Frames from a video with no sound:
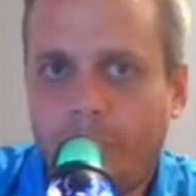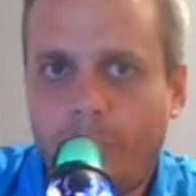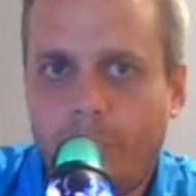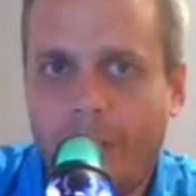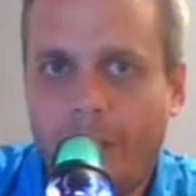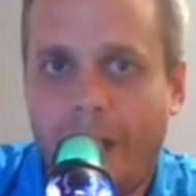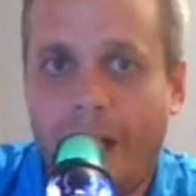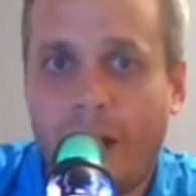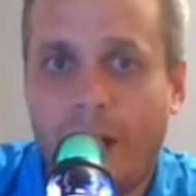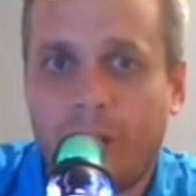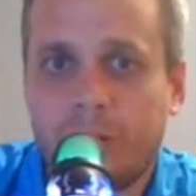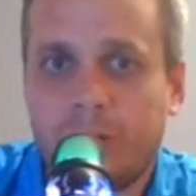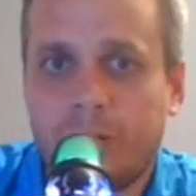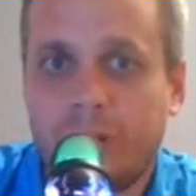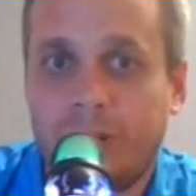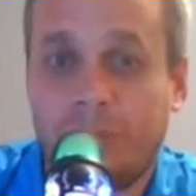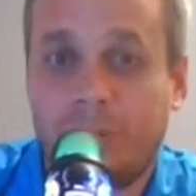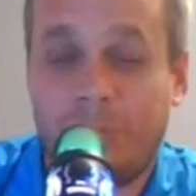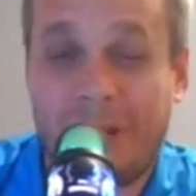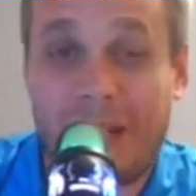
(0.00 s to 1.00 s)

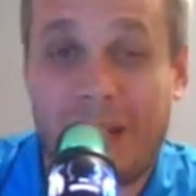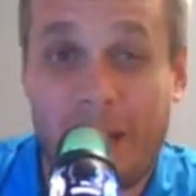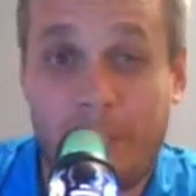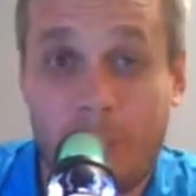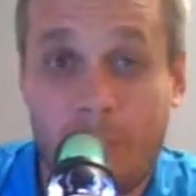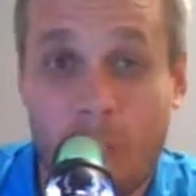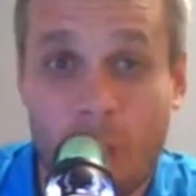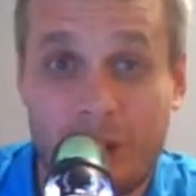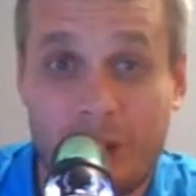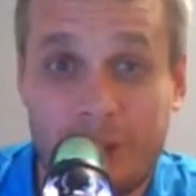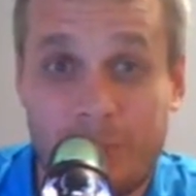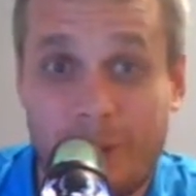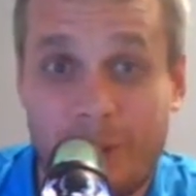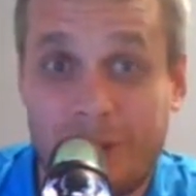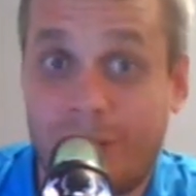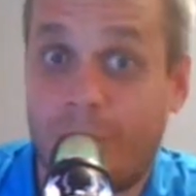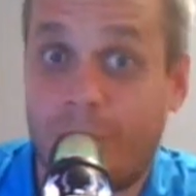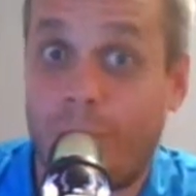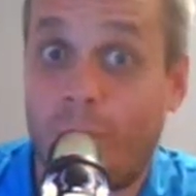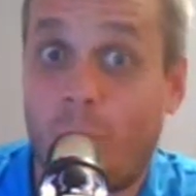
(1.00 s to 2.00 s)
houses became more
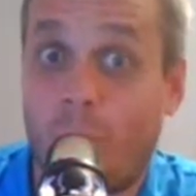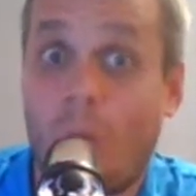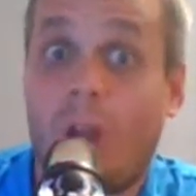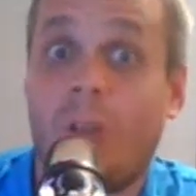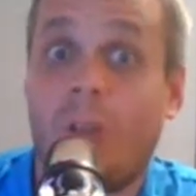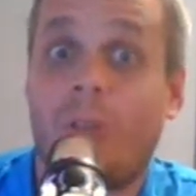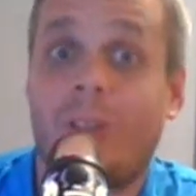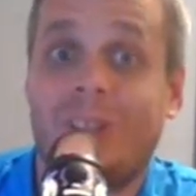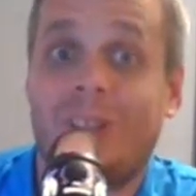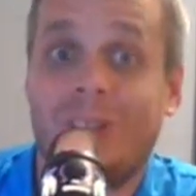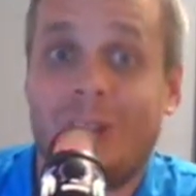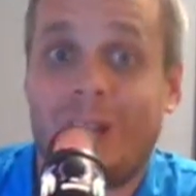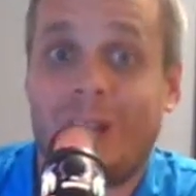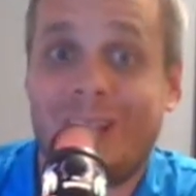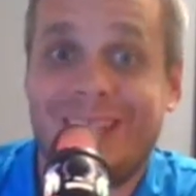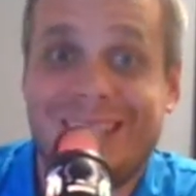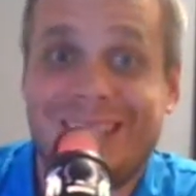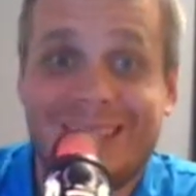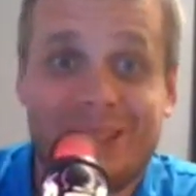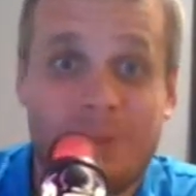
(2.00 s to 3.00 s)
expensive, well, then the
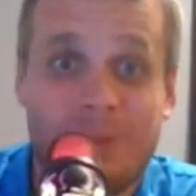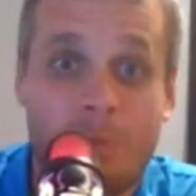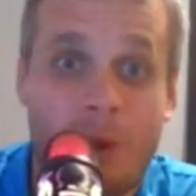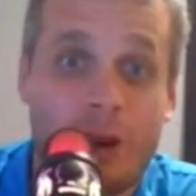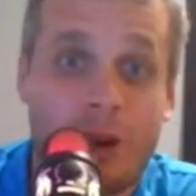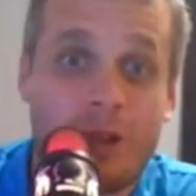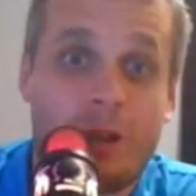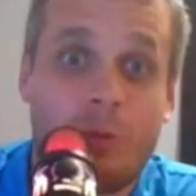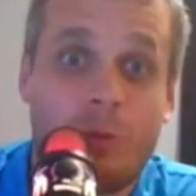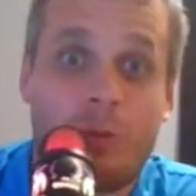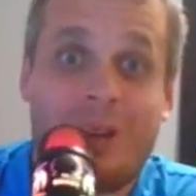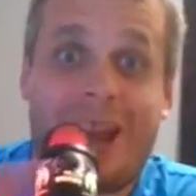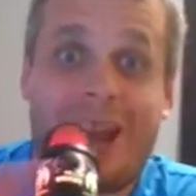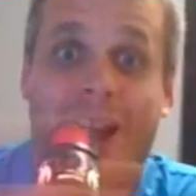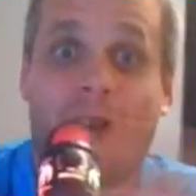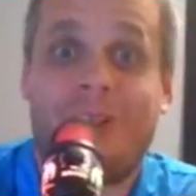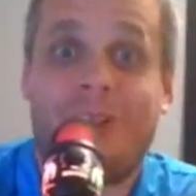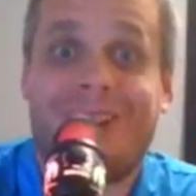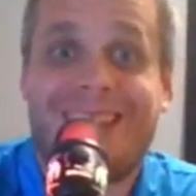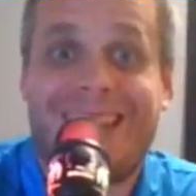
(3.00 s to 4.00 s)
idea is the market would
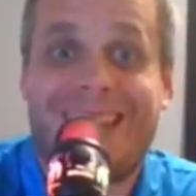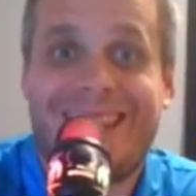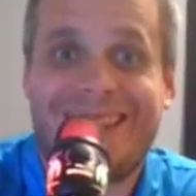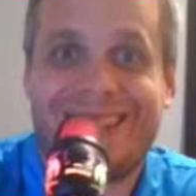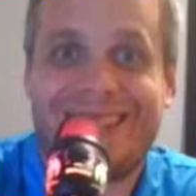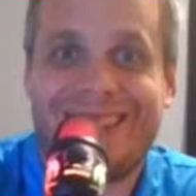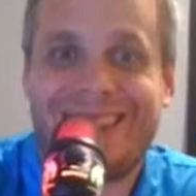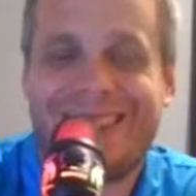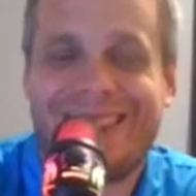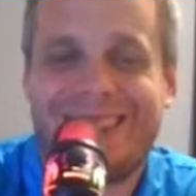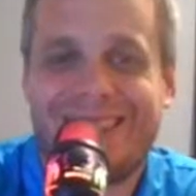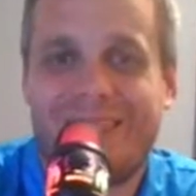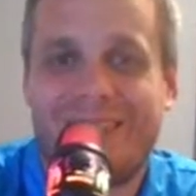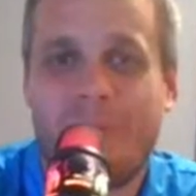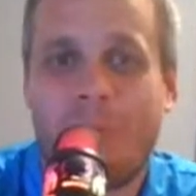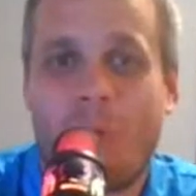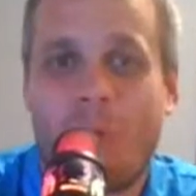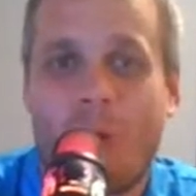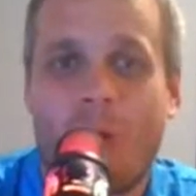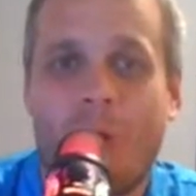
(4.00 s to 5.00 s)
allocate
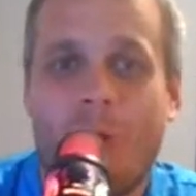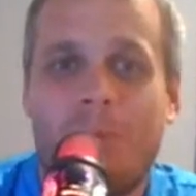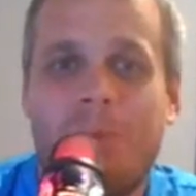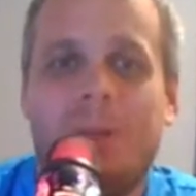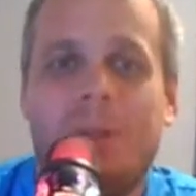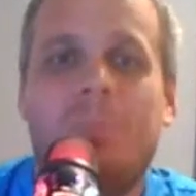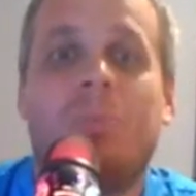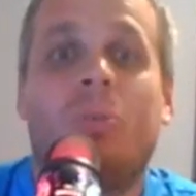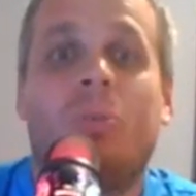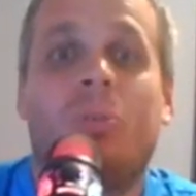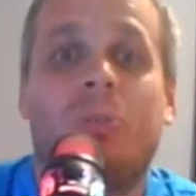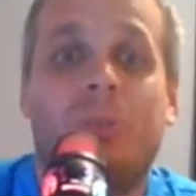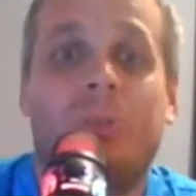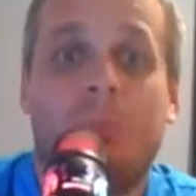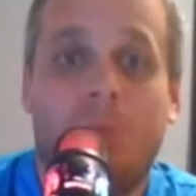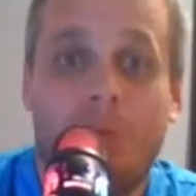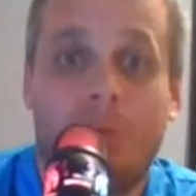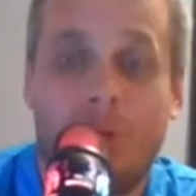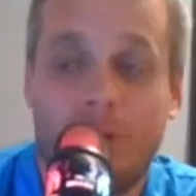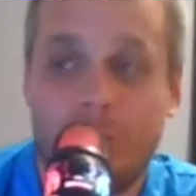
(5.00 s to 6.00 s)
more people to
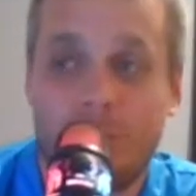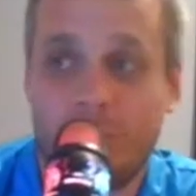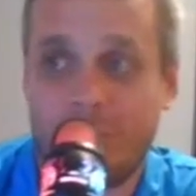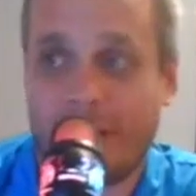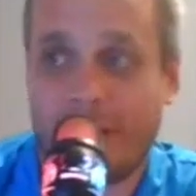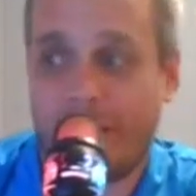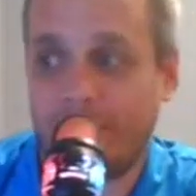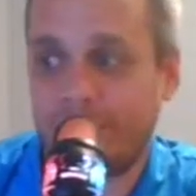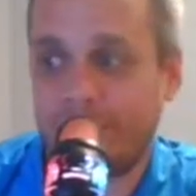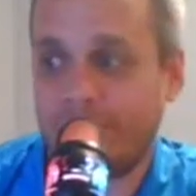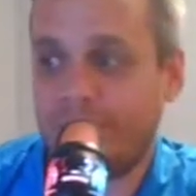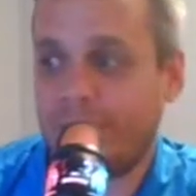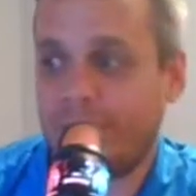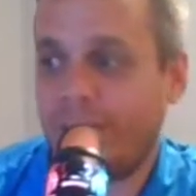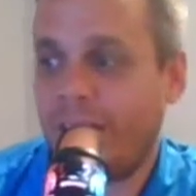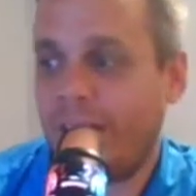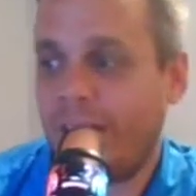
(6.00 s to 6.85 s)
produce houses.